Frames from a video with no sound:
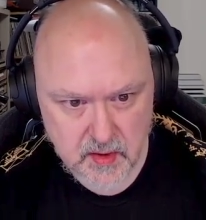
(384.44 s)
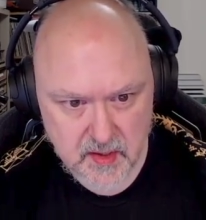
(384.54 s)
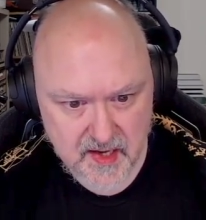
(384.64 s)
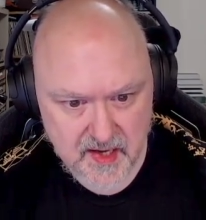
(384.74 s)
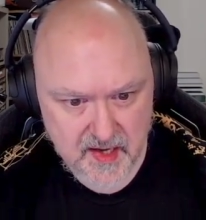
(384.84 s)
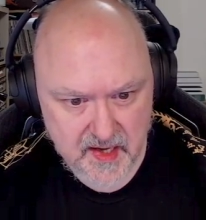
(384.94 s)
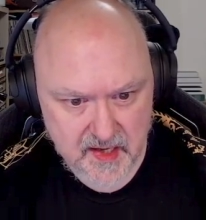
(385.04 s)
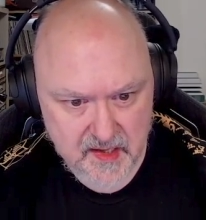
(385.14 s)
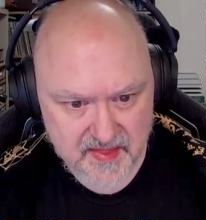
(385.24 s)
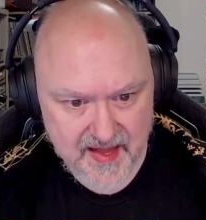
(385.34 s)

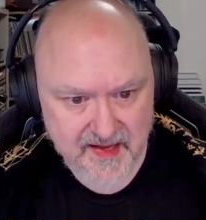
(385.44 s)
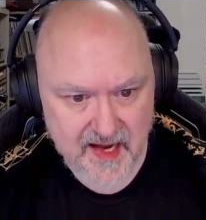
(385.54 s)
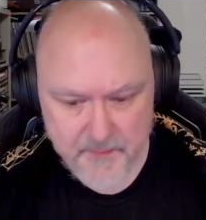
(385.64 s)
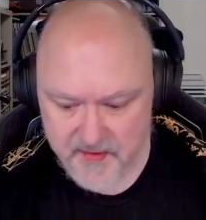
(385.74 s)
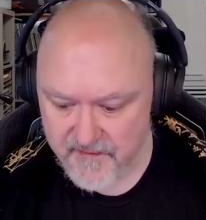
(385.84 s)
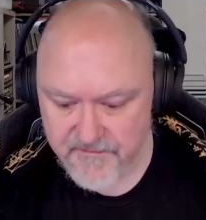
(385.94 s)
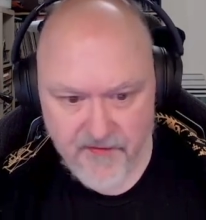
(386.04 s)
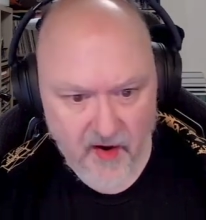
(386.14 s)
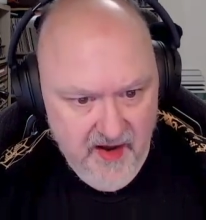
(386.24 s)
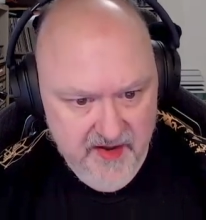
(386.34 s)
And that can't be a
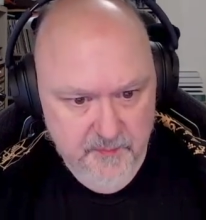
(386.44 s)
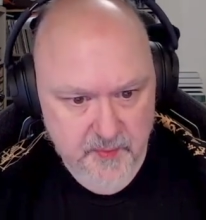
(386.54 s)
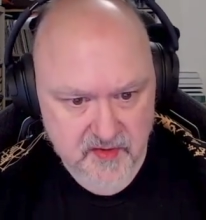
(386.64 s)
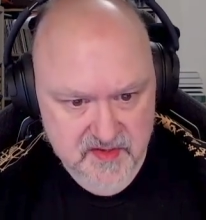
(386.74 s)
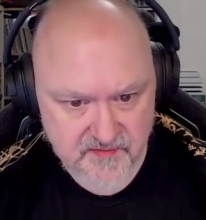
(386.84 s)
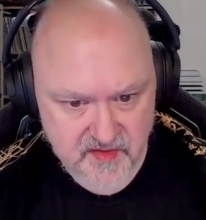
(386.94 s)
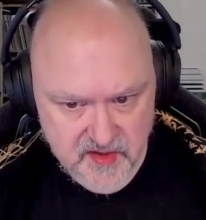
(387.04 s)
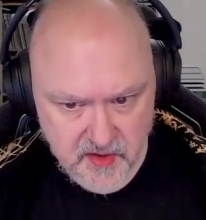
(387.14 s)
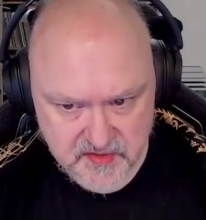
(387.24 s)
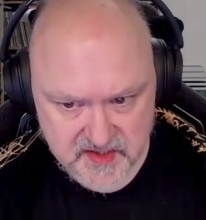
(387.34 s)
5 because of the
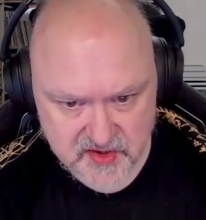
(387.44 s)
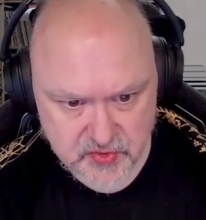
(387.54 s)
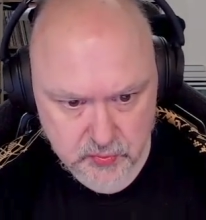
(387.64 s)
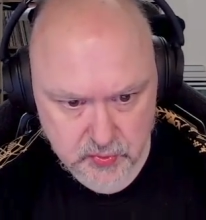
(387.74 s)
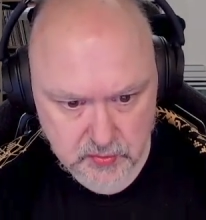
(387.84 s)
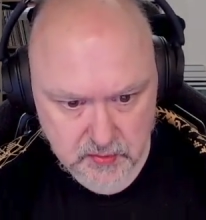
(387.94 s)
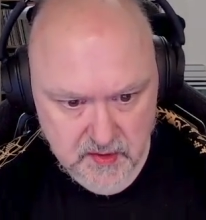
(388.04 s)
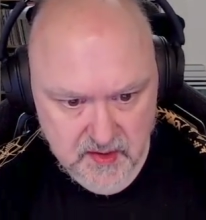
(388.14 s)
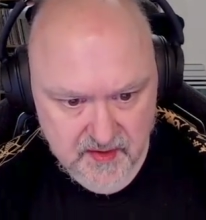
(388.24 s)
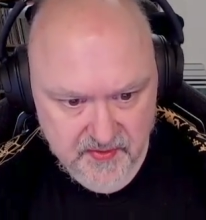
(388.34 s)
no-touch rule.
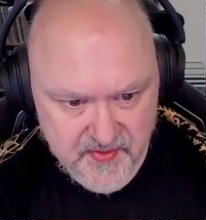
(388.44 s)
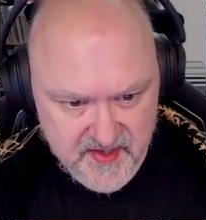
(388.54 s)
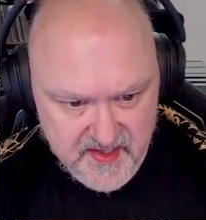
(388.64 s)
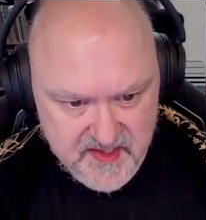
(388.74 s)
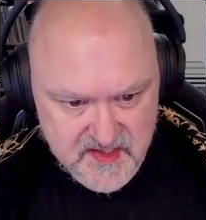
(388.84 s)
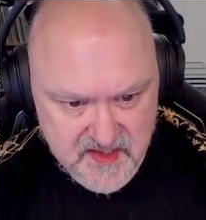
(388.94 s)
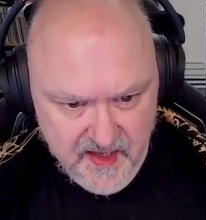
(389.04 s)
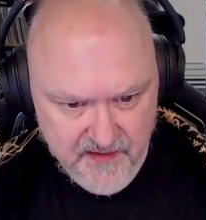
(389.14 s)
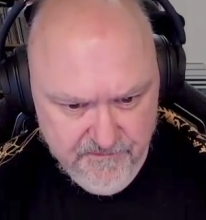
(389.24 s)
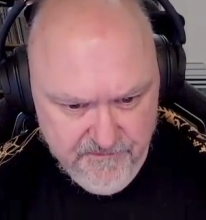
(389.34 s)
These
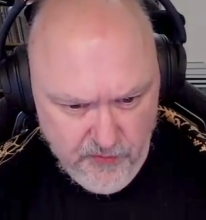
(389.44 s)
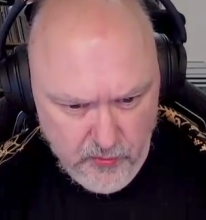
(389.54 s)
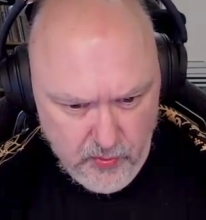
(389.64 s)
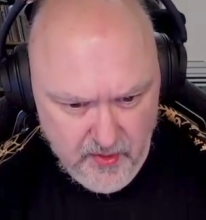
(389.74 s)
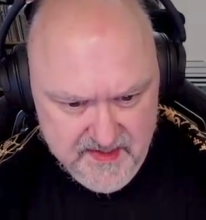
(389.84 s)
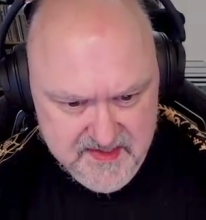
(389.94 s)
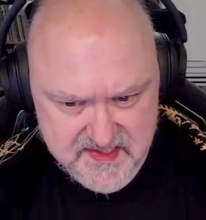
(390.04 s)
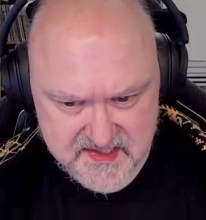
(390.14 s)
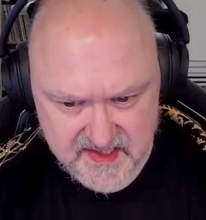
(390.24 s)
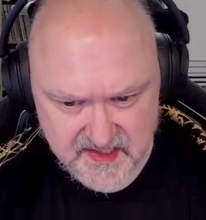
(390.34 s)
are 4 and
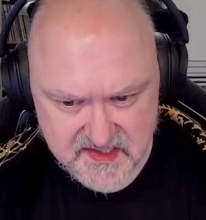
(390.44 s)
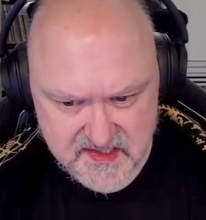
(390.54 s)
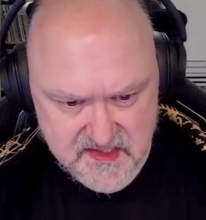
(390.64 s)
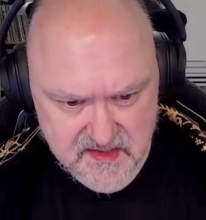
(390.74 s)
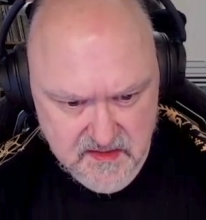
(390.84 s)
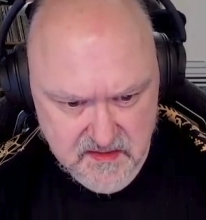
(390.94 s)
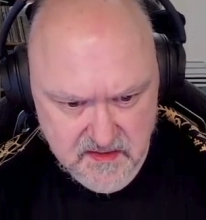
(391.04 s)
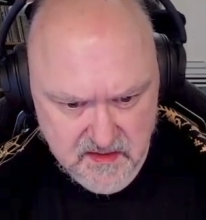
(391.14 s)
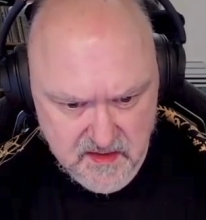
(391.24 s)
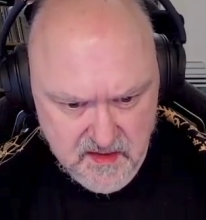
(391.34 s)
6.
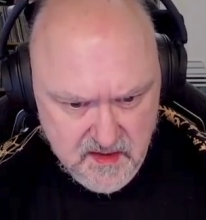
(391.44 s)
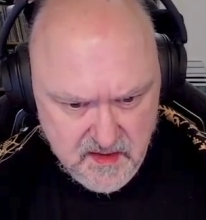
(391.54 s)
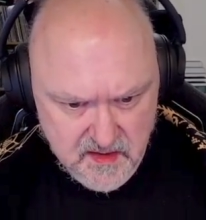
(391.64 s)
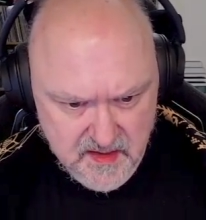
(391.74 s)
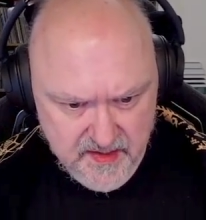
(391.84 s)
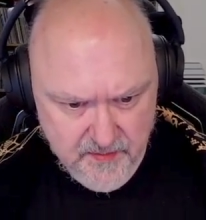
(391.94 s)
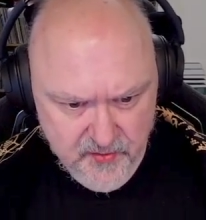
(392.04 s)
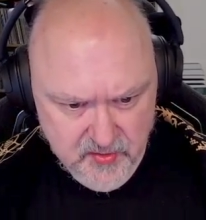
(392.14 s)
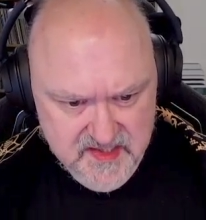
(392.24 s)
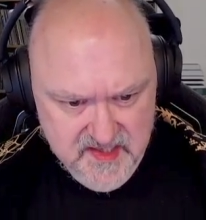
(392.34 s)
And I'm
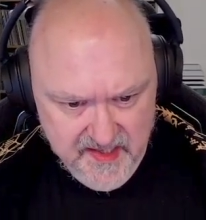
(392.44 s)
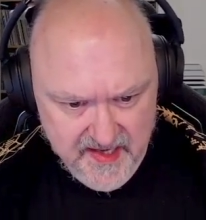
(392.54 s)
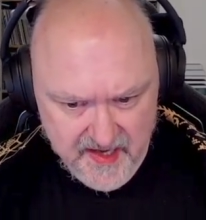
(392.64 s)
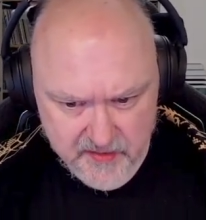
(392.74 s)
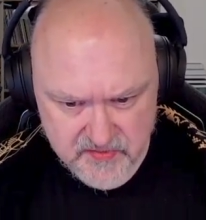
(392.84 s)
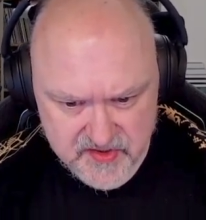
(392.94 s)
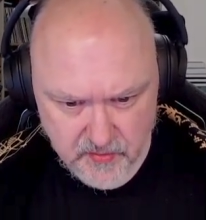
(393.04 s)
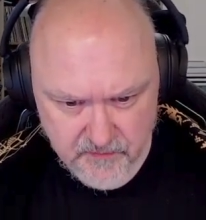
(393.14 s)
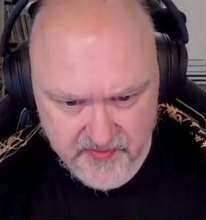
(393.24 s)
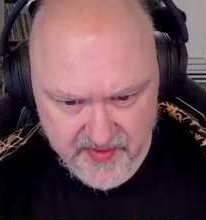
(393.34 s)
not seeing how to
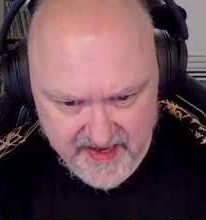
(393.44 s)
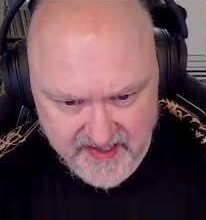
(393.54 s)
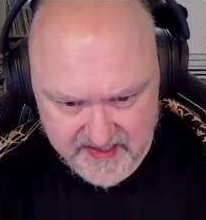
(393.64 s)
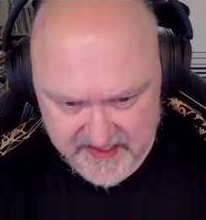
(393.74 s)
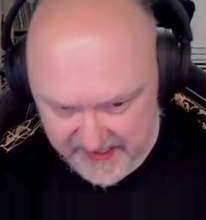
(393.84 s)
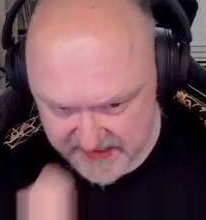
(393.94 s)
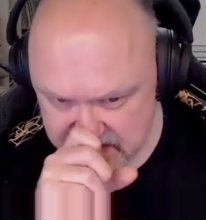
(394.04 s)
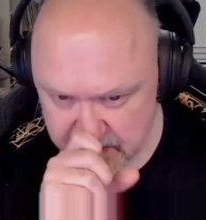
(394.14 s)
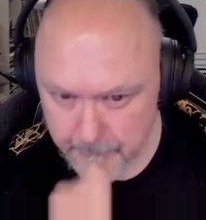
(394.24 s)
resolve that yet.